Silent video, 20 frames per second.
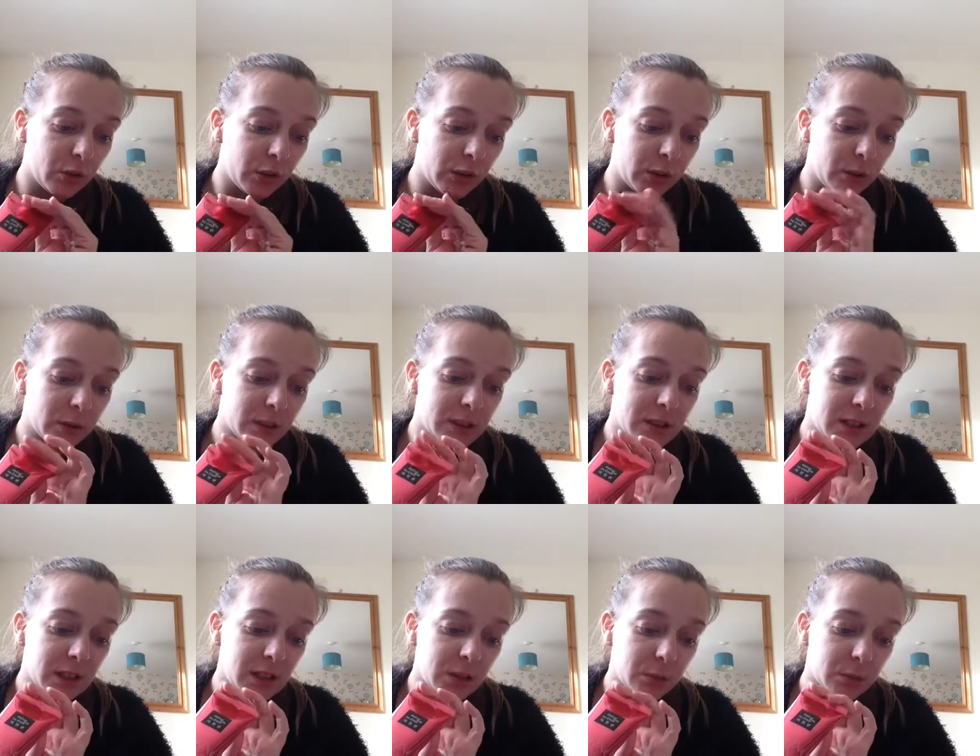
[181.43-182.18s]
oil and
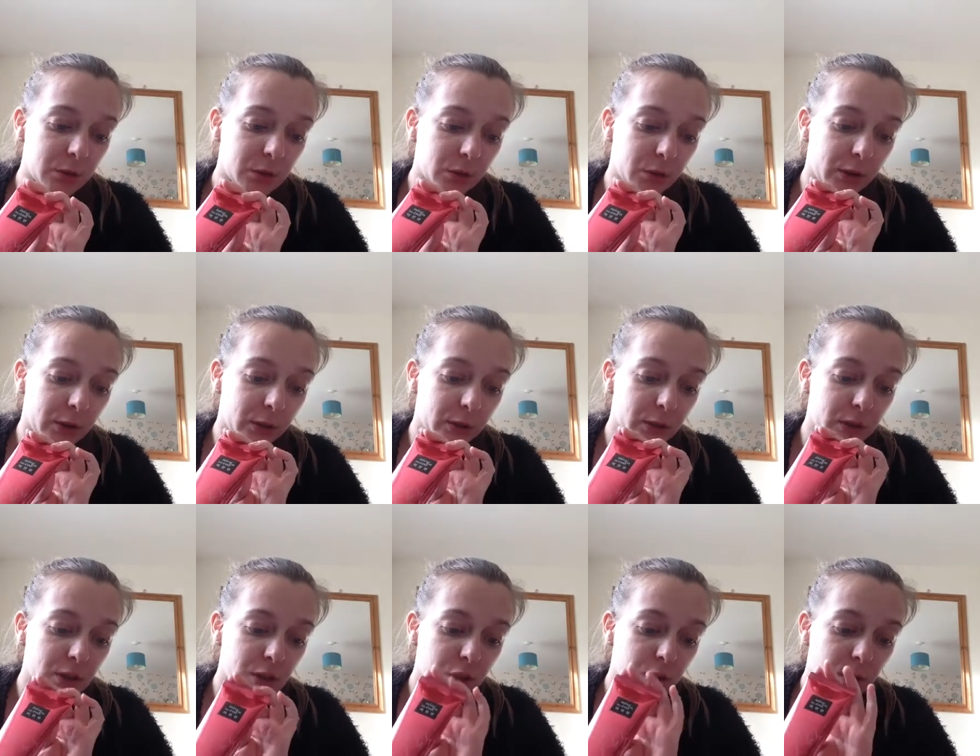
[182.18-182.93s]
cedarwood oil,
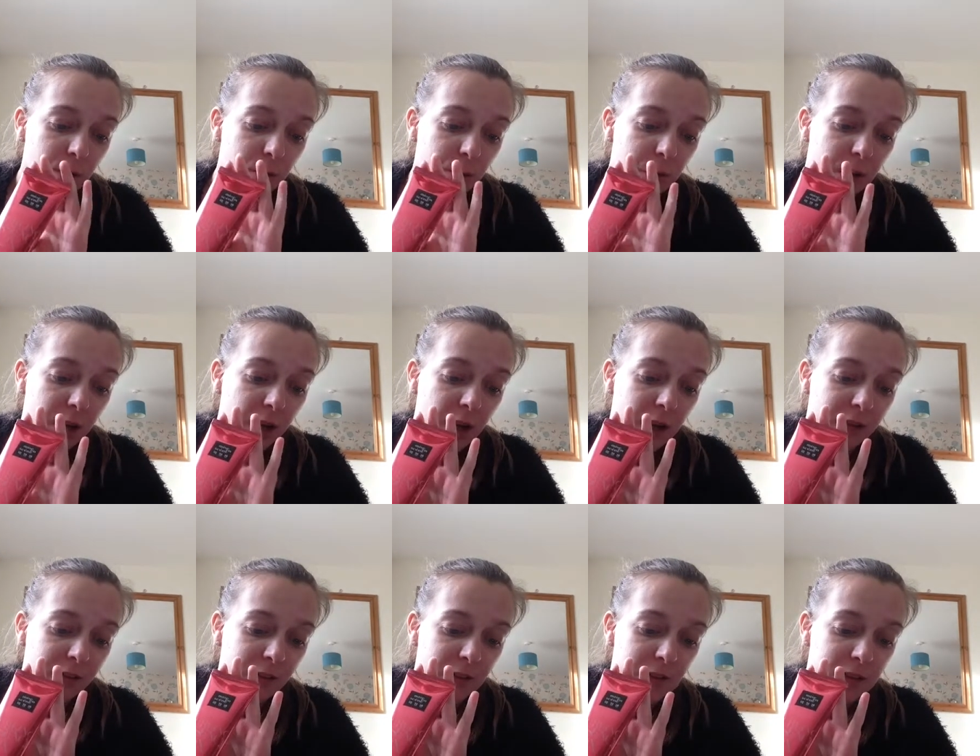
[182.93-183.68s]
this two-in-one
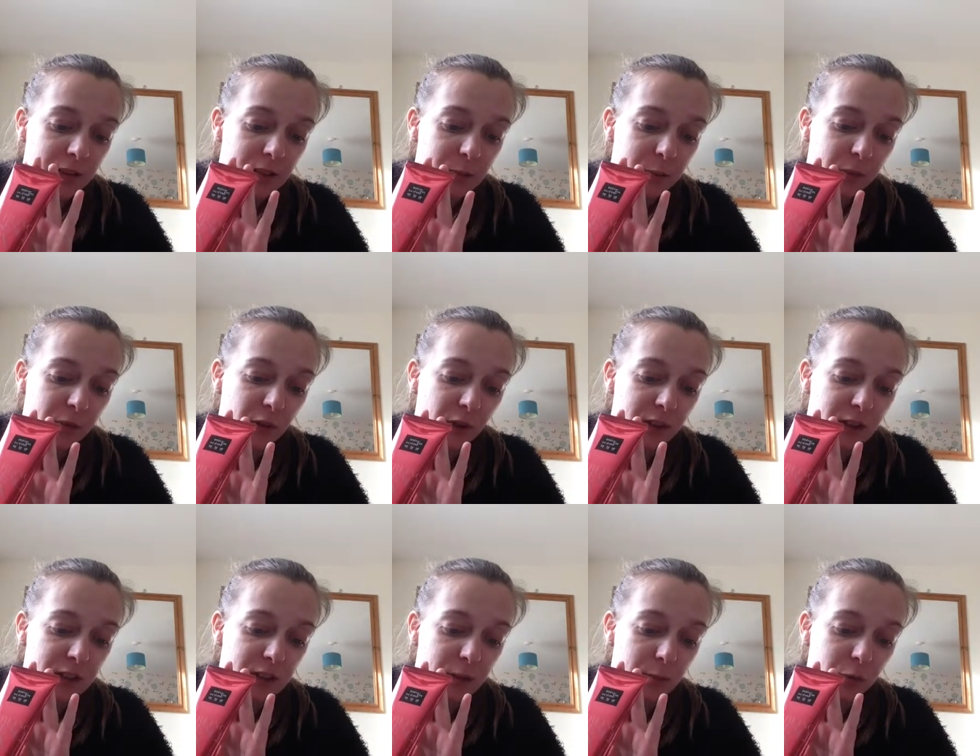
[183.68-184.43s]
hair essence
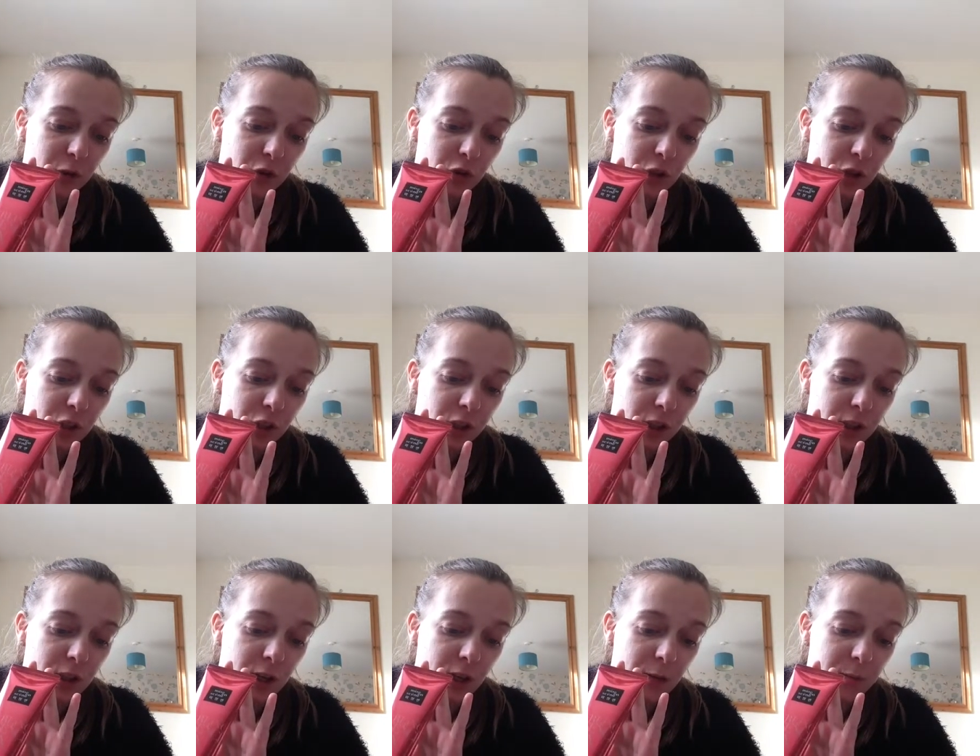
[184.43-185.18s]
provides deep nutrition
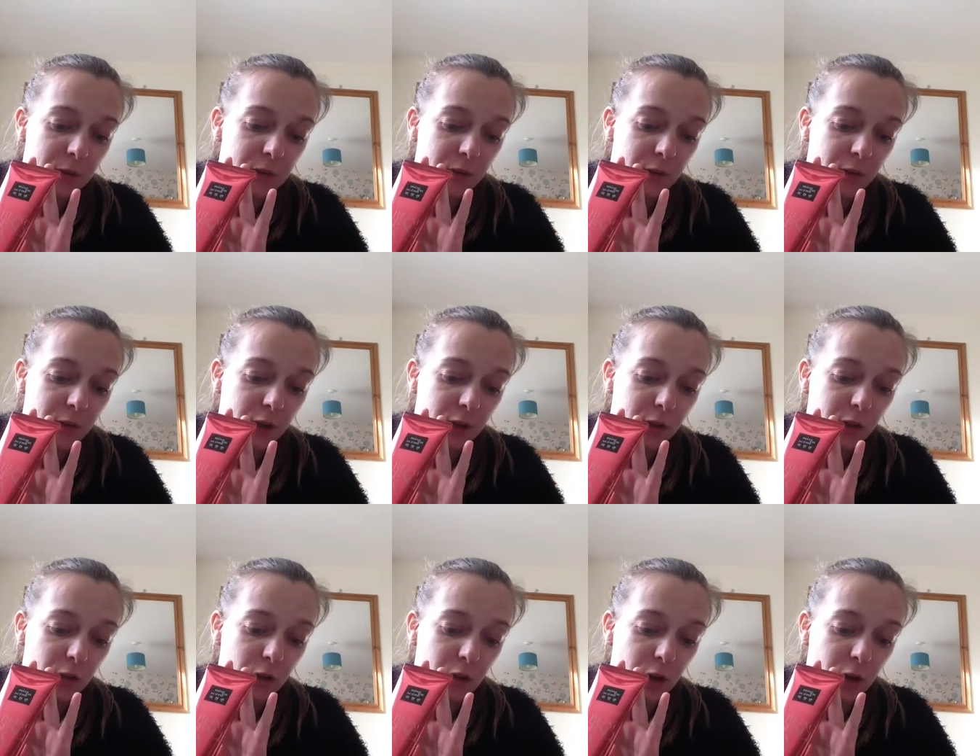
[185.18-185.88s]
and helps define your